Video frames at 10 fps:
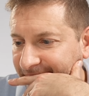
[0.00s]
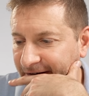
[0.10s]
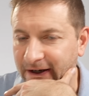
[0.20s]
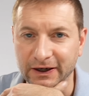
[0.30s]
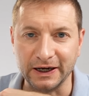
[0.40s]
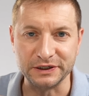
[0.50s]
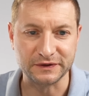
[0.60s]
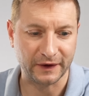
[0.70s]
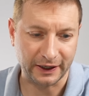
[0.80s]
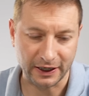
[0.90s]
Ah, I just
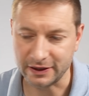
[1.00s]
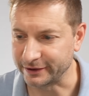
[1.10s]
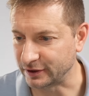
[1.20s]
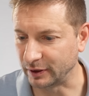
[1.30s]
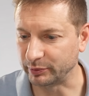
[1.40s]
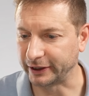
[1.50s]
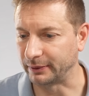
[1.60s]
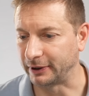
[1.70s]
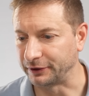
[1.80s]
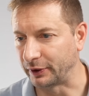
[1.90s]
find anything to complain
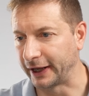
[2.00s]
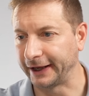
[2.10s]
about, don't I?